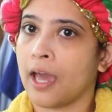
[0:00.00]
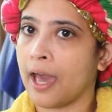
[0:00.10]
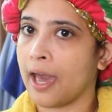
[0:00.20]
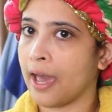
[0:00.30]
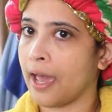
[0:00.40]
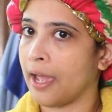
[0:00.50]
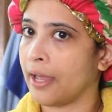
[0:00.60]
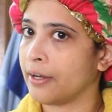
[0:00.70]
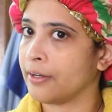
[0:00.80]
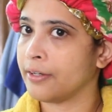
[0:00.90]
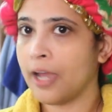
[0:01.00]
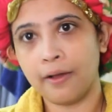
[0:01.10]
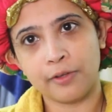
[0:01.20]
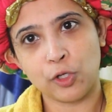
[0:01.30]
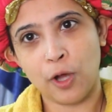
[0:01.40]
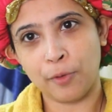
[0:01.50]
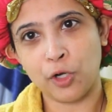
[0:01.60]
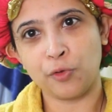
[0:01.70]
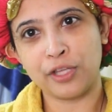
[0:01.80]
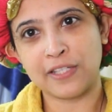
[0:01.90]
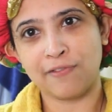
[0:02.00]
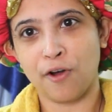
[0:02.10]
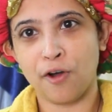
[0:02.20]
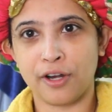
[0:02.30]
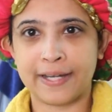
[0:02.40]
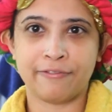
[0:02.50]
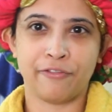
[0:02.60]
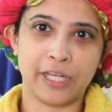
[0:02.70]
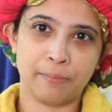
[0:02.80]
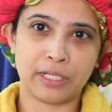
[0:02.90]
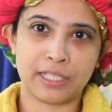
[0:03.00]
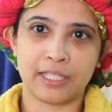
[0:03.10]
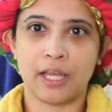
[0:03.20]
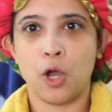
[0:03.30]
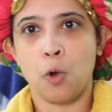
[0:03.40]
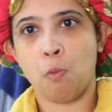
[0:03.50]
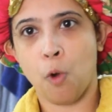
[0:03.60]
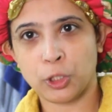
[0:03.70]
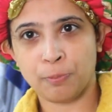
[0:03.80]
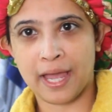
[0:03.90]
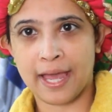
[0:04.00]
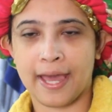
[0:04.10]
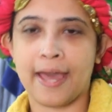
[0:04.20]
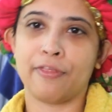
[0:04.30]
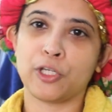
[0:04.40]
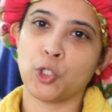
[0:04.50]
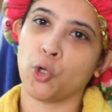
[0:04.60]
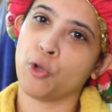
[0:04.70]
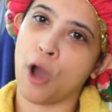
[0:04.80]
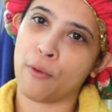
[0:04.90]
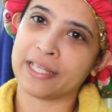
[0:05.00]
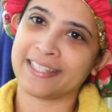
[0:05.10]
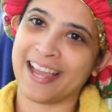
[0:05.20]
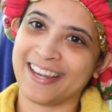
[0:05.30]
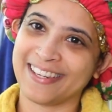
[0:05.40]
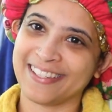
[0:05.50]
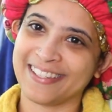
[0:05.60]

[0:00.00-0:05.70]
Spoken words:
And yeah, so I'm gonna do this for 15 minutes, wash my hair, and then show you how I style.